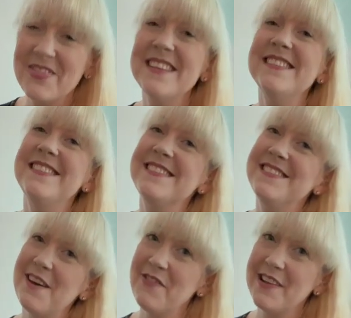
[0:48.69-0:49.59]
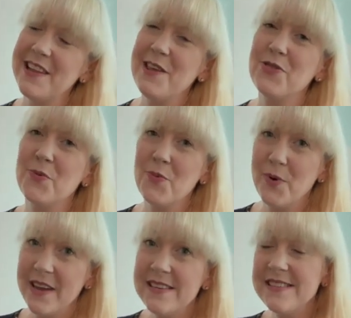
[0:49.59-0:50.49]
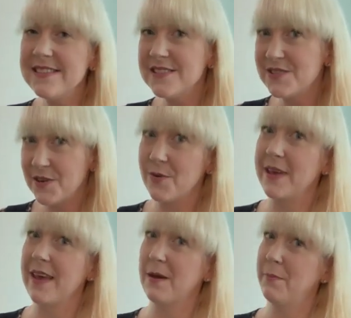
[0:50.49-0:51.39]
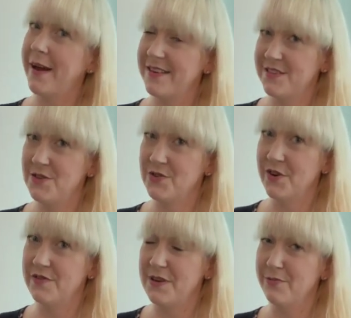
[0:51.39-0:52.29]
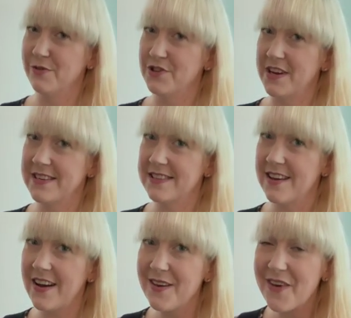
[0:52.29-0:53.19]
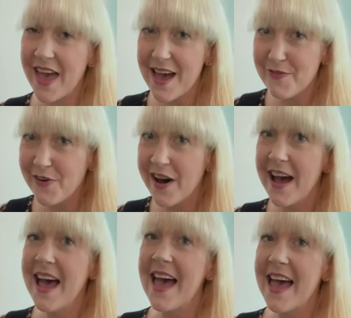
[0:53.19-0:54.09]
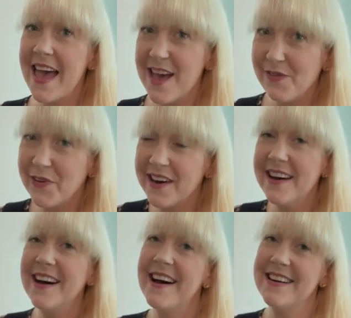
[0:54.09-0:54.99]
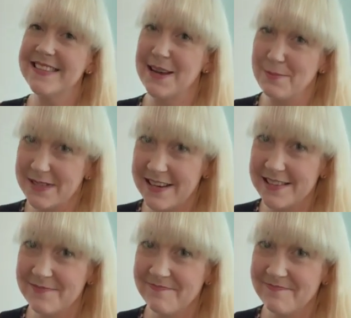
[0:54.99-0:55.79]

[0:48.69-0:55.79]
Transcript: This is definitely the weirdest sewing and pattern drafting project that I've ever, ever attempted.